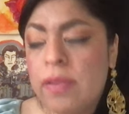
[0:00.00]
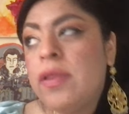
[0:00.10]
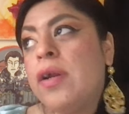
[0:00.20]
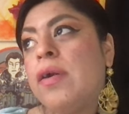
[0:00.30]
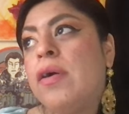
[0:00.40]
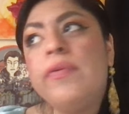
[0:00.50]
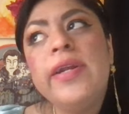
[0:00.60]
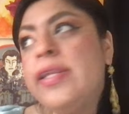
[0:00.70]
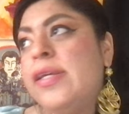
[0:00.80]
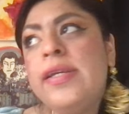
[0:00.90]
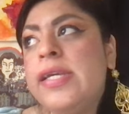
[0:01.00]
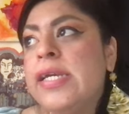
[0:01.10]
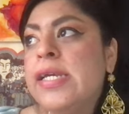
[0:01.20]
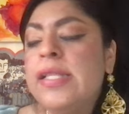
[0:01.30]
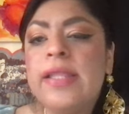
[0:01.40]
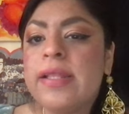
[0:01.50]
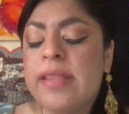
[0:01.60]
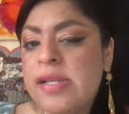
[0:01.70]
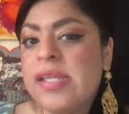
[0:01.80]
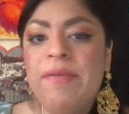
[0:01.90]
They're already, like,
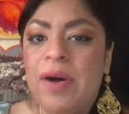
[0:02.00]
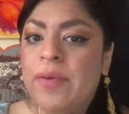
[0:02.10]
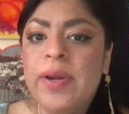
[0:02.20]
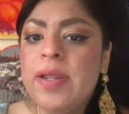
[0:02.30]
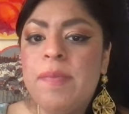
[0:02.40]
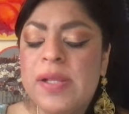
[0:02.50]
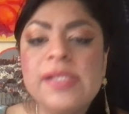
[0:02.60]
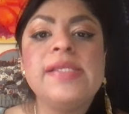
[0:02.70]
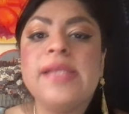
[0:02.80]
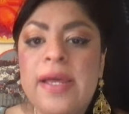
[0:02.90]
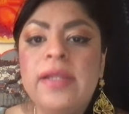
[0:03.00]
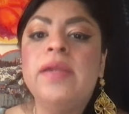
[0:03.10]
things have already been set